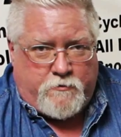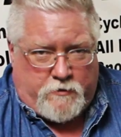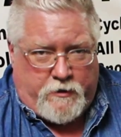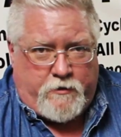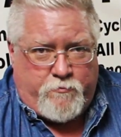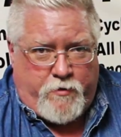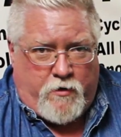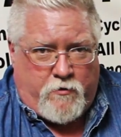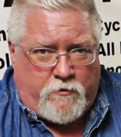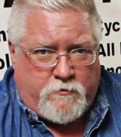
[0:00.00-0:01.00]
clean the
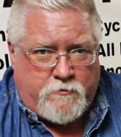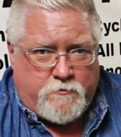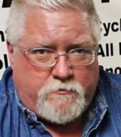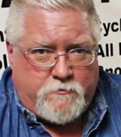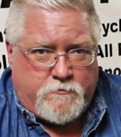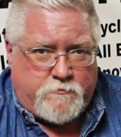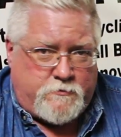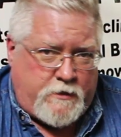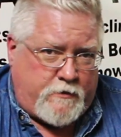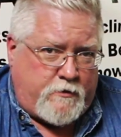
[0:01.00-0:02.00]
barrel,
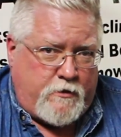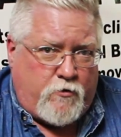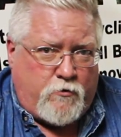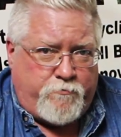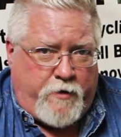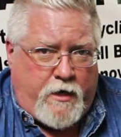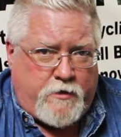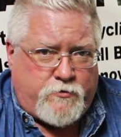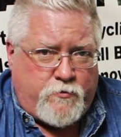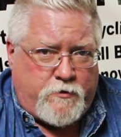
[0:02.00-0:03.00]
take that old
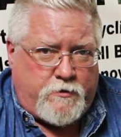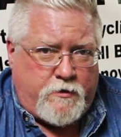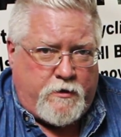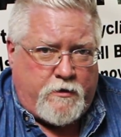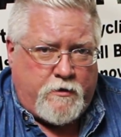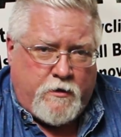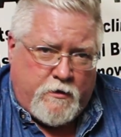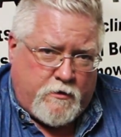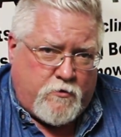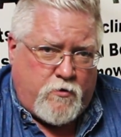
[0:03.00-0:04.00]
patch with the
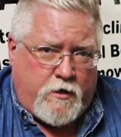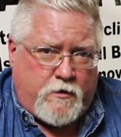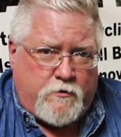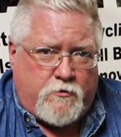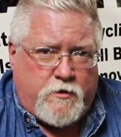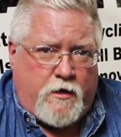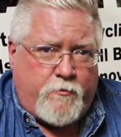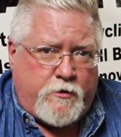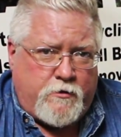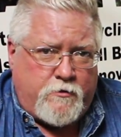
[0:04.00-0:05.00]
Quicken or
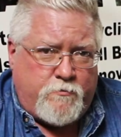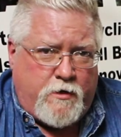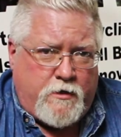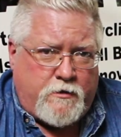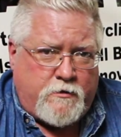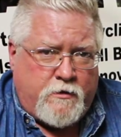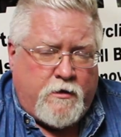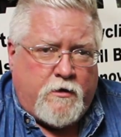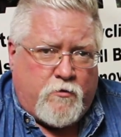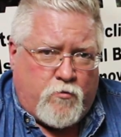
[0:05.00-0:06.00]
Diamond Lube on it,
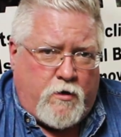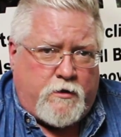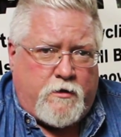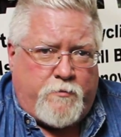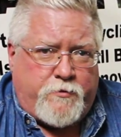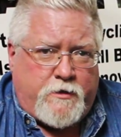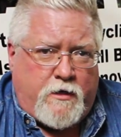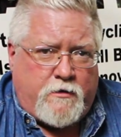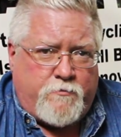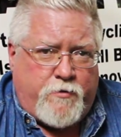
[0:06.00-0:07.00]
run it up and
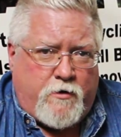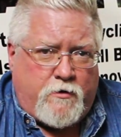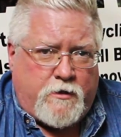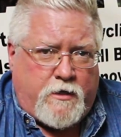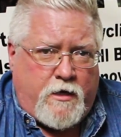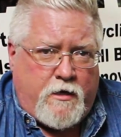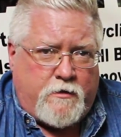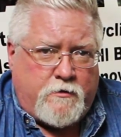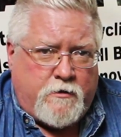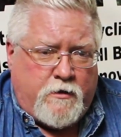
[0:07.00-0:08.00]
down the barrel
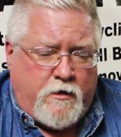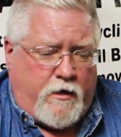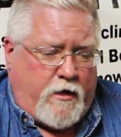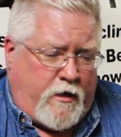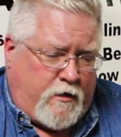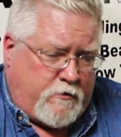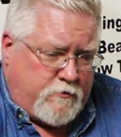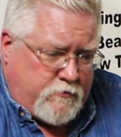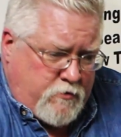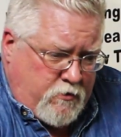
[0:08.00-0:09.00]
again, and
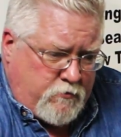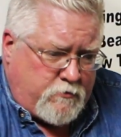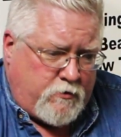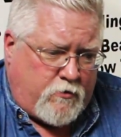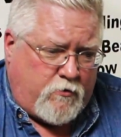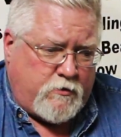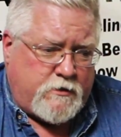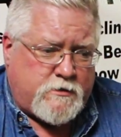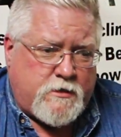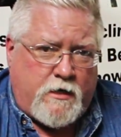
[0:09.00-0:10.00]
coat the whole
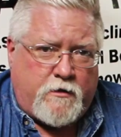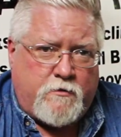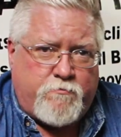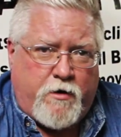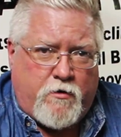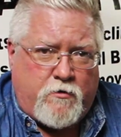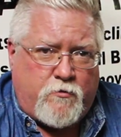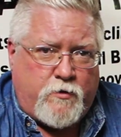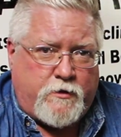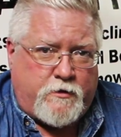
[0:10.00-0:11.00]
inside of the barrel
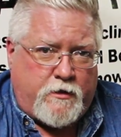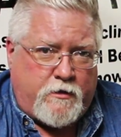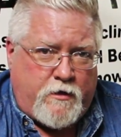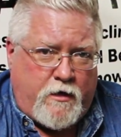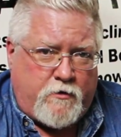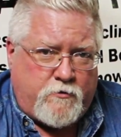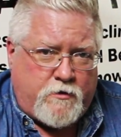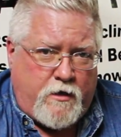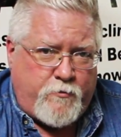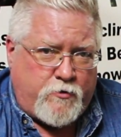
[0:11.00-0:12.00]
with the nano
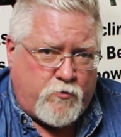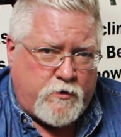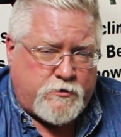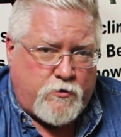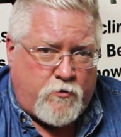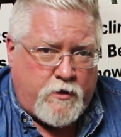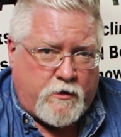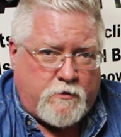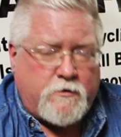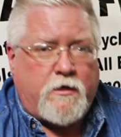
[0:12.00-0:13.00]
diamond rich
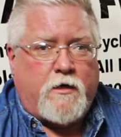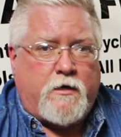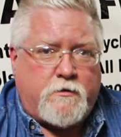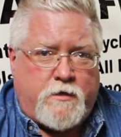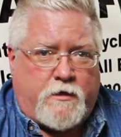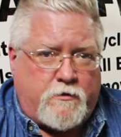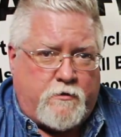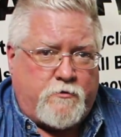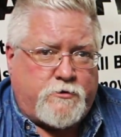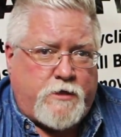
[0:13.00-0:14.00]
oil. Take
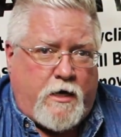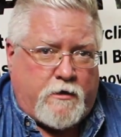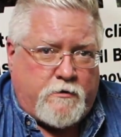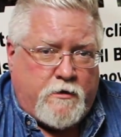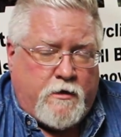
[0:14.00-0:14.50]
another shot